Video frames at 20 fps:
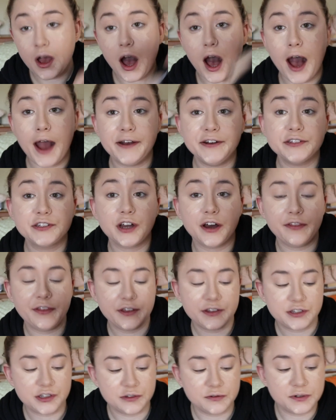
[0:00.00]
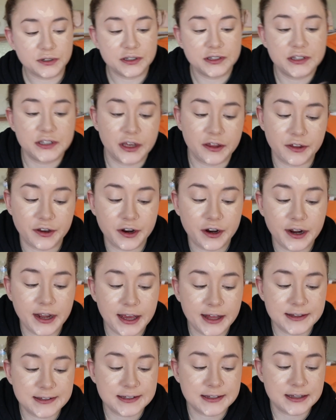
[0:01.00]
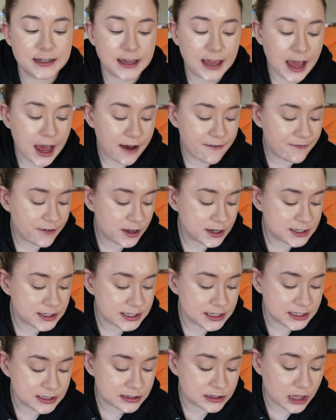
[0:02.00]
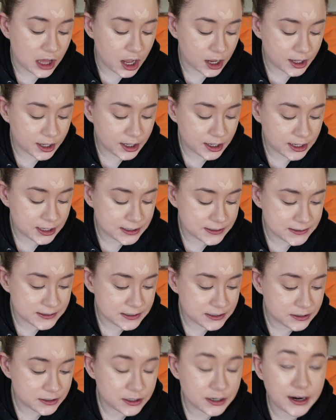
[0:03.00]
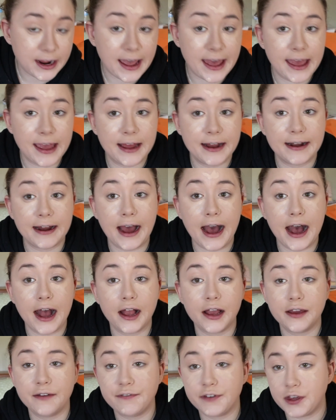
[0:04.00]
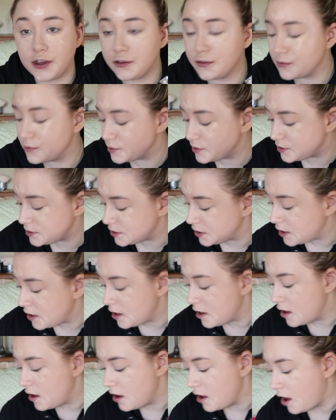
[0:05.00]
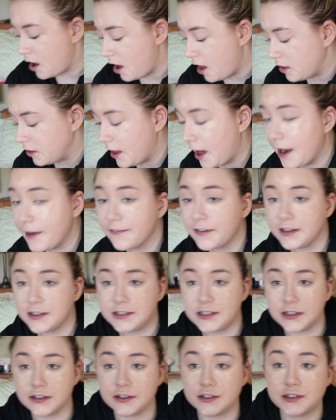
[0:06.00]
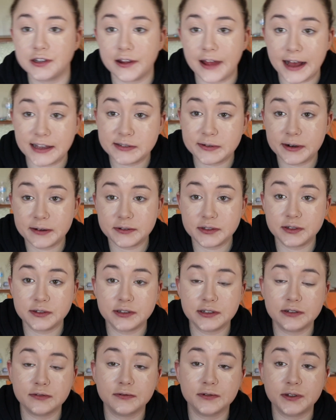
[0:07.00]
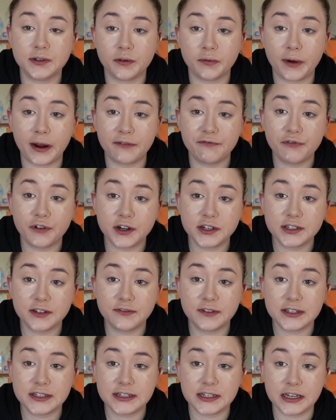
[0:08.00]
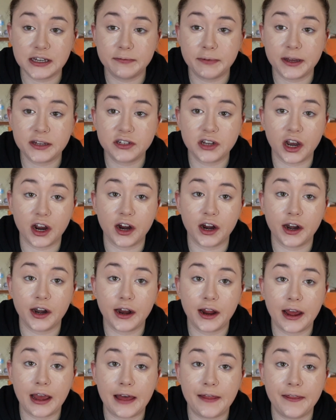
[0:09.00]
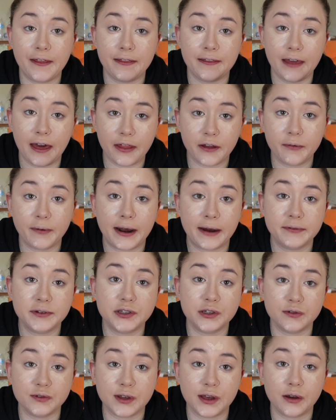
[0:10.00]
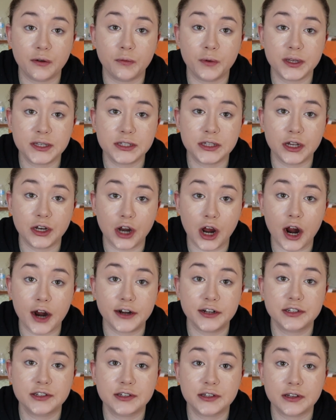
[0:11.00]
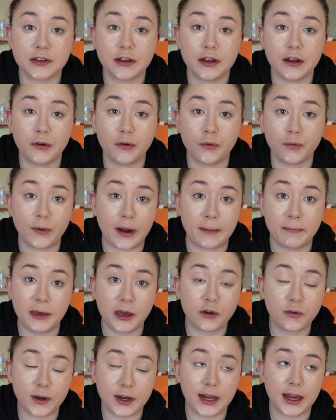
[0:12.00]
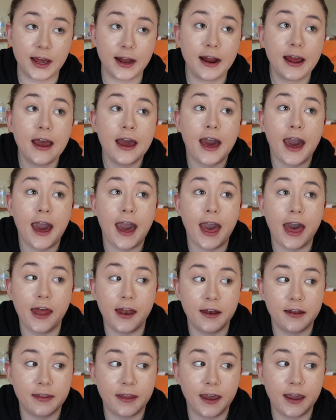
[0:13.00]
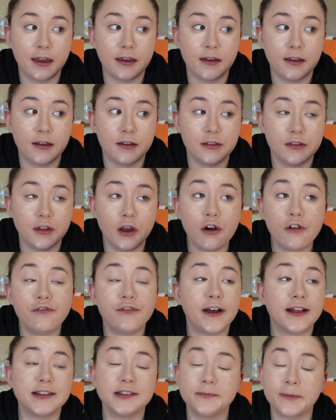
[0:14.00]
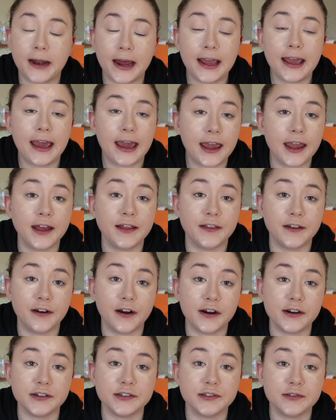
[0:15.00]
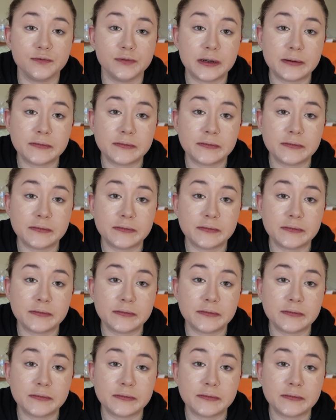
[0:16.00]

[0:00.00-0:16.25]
I just got this new concealer. It's the Kat Von D Lock-It Concealer, and I've used a lot of concealers. The last one I was using was the Rainforest of the Sea by Tarte, and then the other one I was using was the NARS Rainy Gradient. And like, no offense, but I hate the NARS